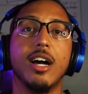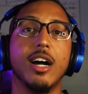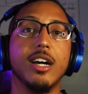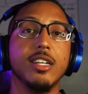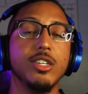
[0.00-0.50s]

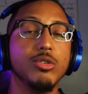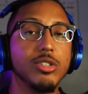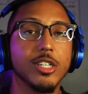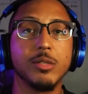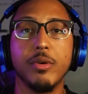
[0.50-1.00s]
uh,
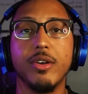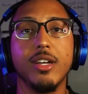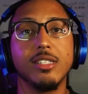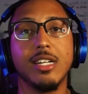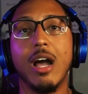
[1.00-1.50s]
user
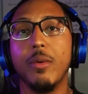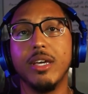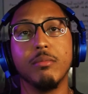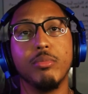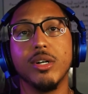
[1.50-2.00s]
experience and how
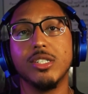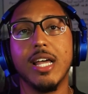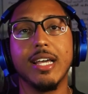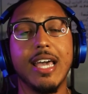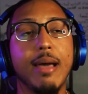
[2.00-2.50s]
we can bridge
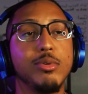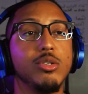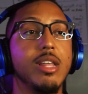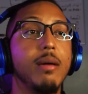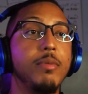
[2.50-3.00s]
that gap
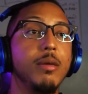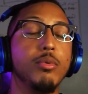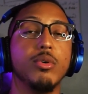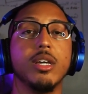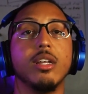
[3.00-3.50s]
so that
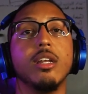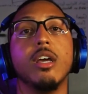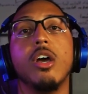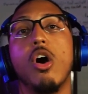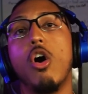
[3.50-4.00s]
people
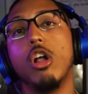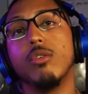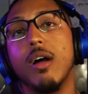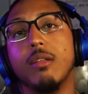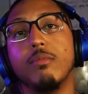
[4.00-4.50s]
can
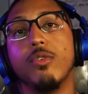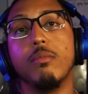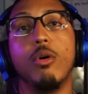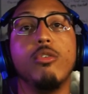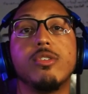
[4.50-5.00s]
all around
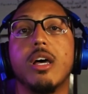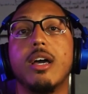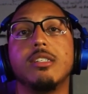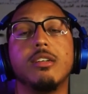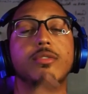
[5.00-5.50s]
from both
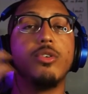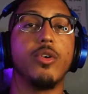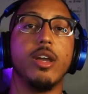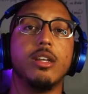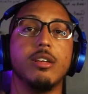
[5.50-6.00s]
sides of the
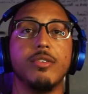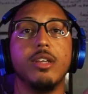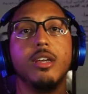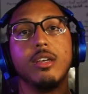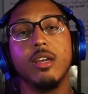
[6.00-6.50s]

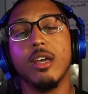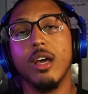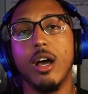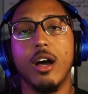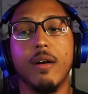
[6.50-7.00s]
creativity
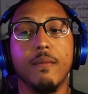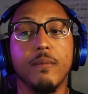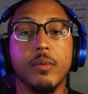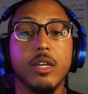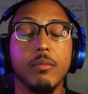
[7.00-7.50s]

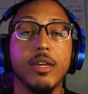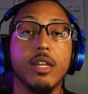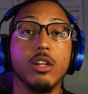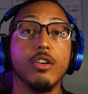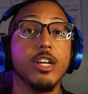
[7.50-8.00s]
um, can
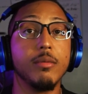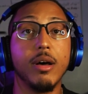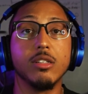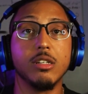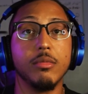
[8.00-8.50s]
begin learning
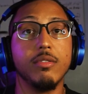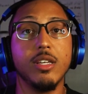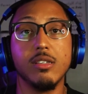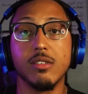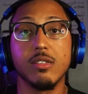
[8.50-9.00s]
about some of
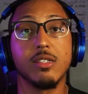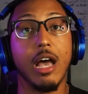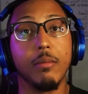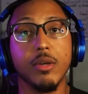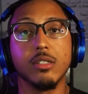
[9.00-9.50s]
these
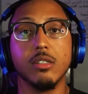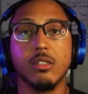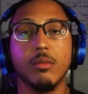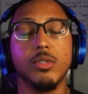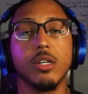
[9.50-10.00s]
topics
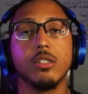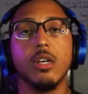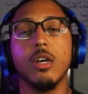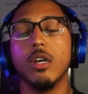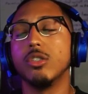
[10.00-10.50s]
and subjects.
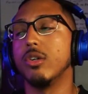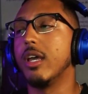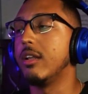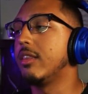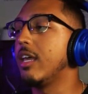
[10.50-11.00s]

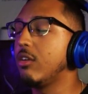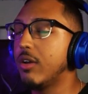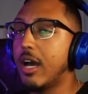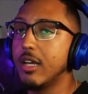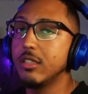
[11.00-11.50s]
Again, thank
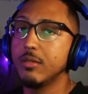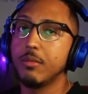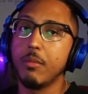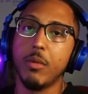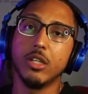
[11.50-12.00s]
you guys.
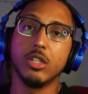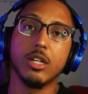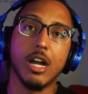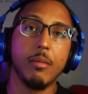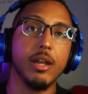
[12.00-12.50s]
Make
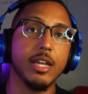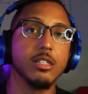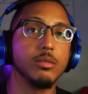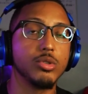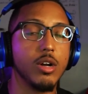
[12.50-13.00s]
sure to comment,
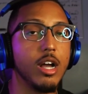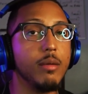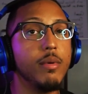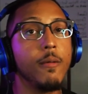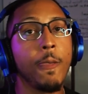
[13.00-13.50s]
like, and
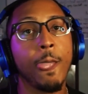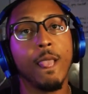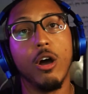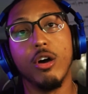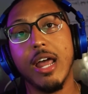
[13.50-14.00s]
subscribe
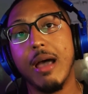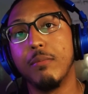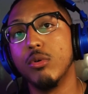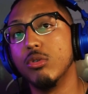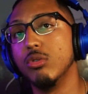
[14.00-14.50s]
on
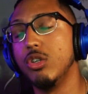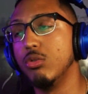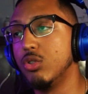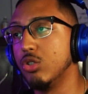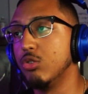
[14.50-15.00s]
Apple,
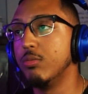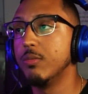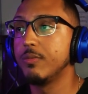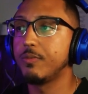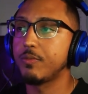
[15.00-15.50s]
YouTube.